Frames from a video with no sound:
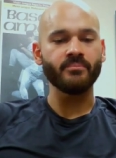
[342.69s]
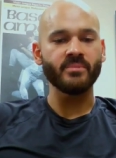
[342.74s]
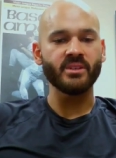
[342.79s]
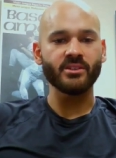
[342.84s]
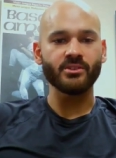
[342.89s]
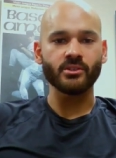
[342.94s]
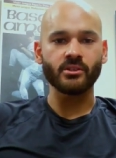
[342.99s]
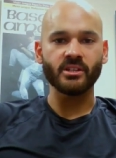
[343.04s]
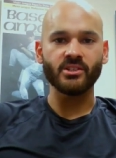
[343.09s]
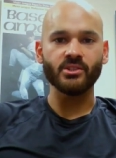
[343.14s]

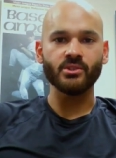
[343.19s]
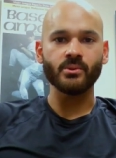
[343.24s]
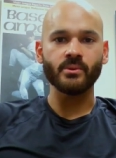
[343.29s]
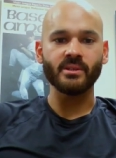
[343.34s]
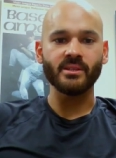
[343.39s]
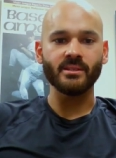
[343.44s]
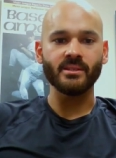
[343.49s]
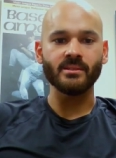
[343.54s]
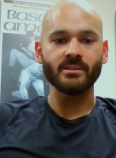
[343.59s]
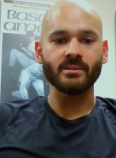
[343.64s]
Minnesota
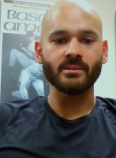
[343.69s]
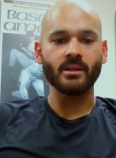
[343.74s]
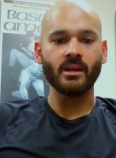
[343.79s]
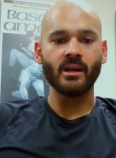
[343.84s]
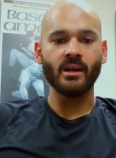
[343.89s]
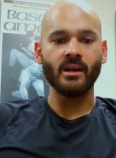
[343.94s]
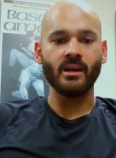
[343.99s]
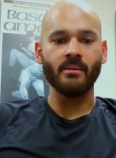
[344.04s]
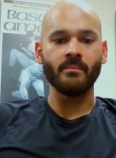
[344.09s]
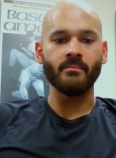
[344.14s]
Twins
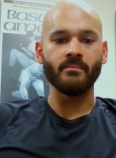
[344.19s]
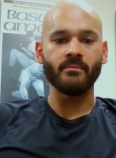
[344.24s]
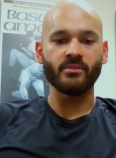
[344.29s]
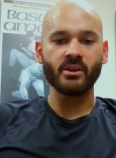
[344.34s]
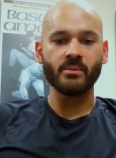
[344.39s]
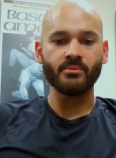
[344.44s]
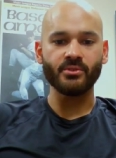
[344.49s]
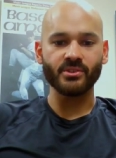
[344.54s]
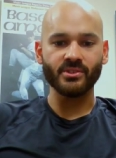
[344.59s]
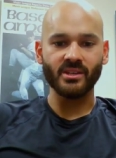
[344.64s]
um,
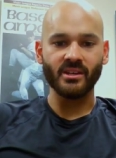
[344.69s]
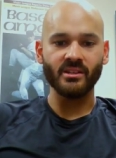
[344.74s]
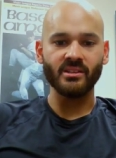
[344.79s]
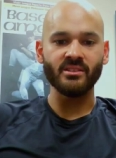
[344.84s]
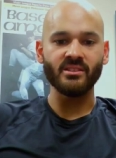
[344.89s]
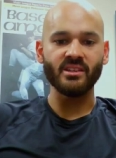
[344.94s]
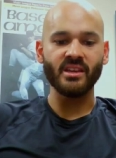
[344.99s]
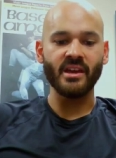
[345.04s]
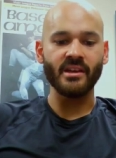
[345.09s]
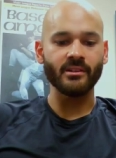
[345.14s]

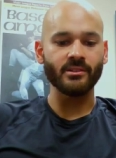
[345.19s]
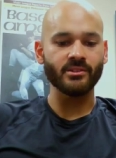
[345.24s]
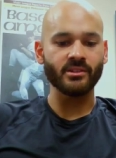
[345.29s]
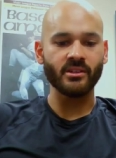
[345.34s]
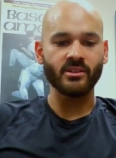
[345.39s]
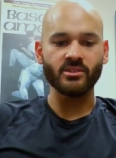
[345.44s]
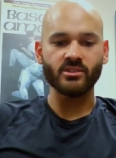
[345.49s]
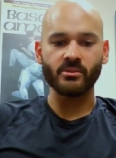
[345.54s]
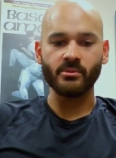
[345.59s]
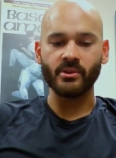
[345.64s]
representing the AL
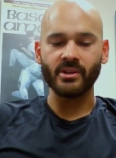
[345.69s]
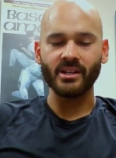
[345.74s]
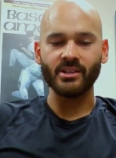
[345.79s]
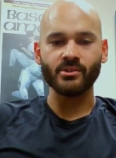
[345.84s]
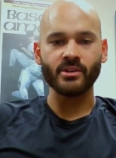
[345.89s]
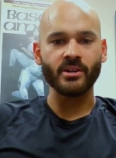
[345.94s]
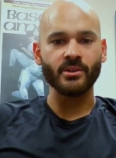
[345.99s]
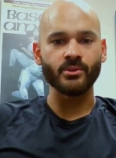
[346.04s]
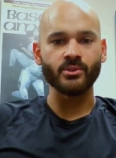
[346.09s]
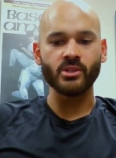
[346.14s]
Central. We're gonna
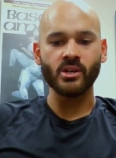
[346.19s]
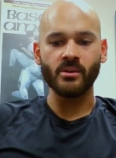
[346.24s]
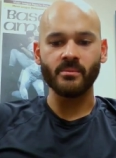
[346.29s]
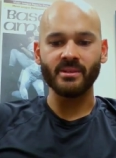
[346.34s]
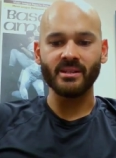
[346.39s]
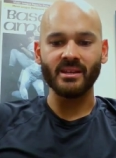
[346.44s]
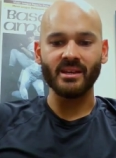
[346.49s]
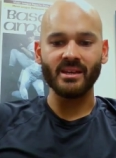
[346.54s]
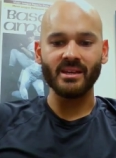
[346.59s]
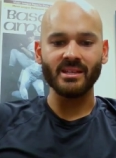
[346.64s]
try to
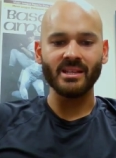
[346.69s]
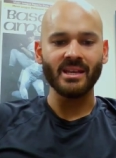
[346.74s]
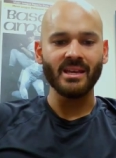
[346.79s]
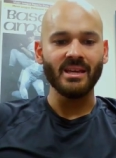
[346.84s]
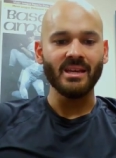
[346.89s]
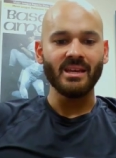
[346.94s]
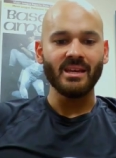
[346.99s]
dominate,